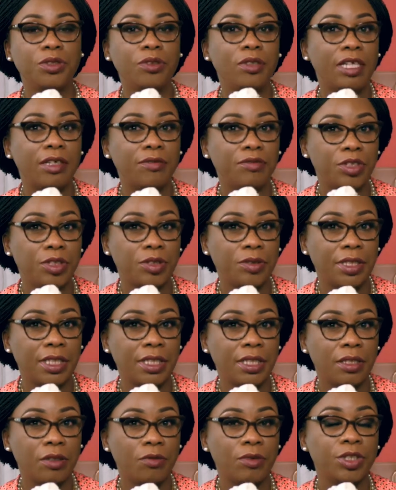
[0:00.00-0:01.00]
you love
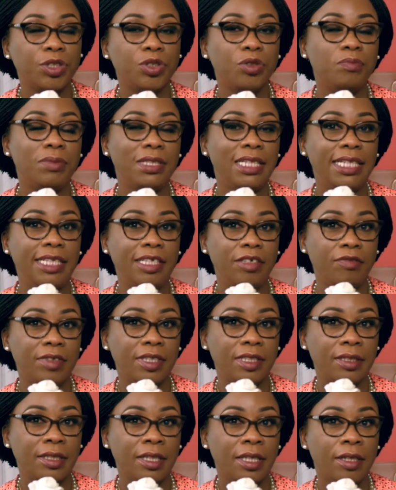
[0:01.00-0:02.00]
doing, what you believe
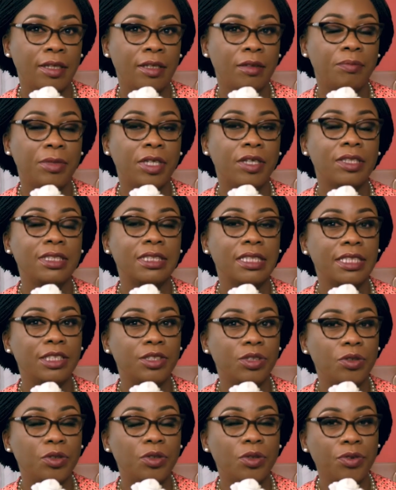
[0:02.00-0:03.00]
in, because
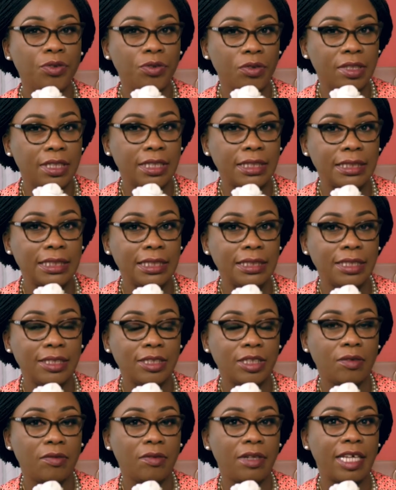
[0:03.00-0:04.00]
as you go through the
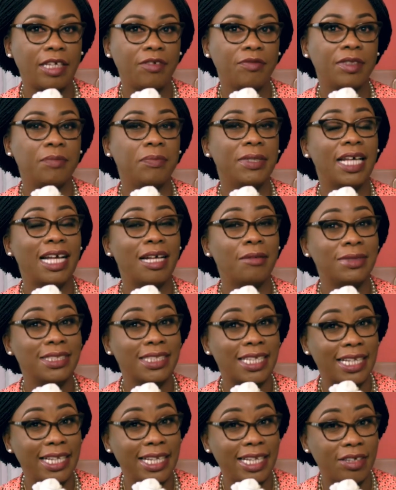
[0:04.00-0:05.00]
seasons of life, it becomes
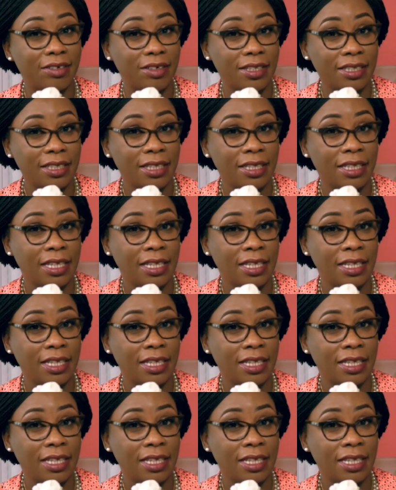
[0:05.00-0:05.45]
clearer,